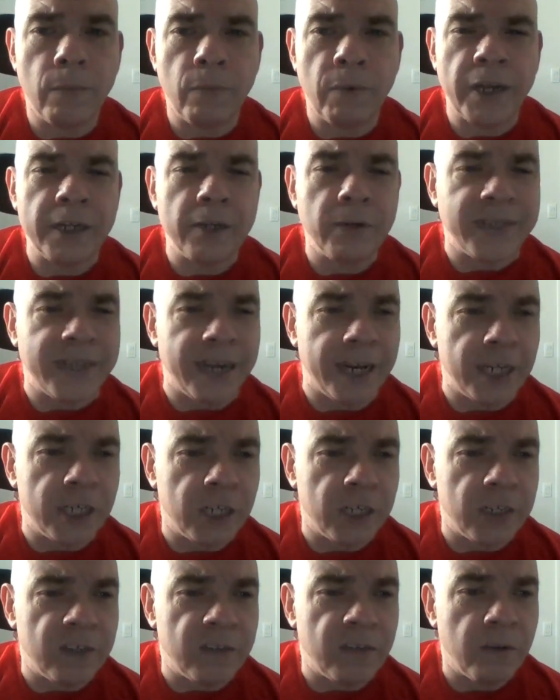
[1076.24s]
Radio
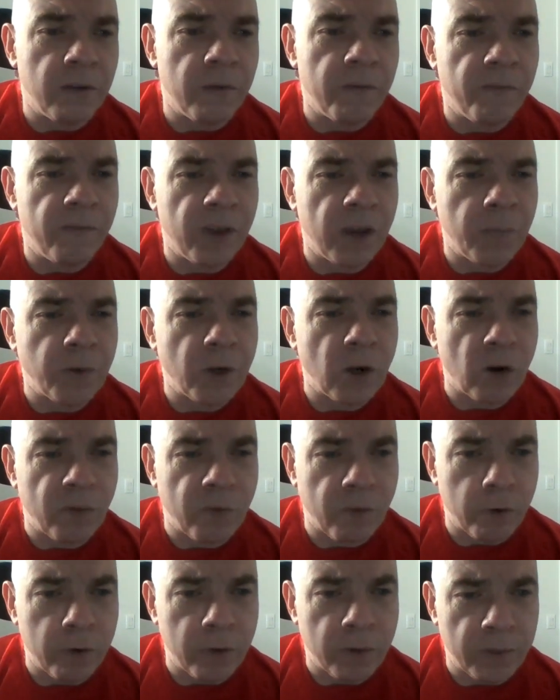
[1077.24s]
stations flipped
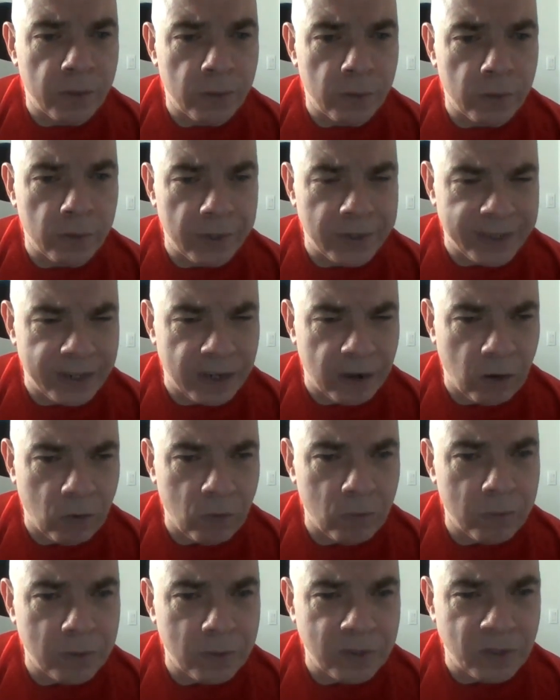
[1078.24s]
over the
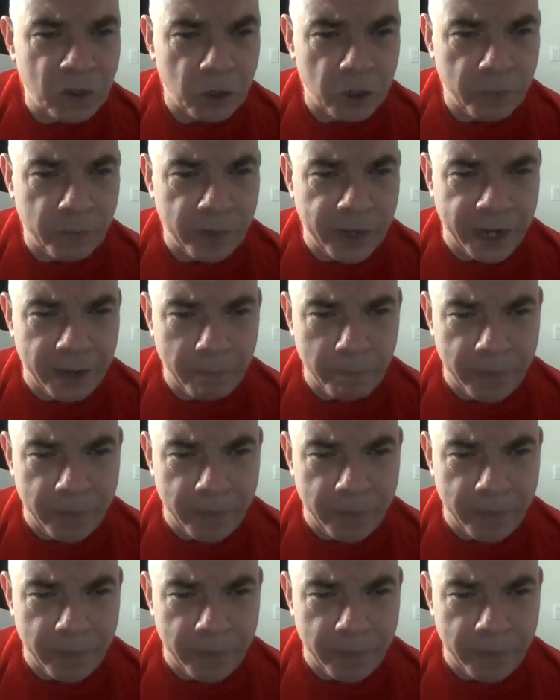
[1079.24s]
single and started playing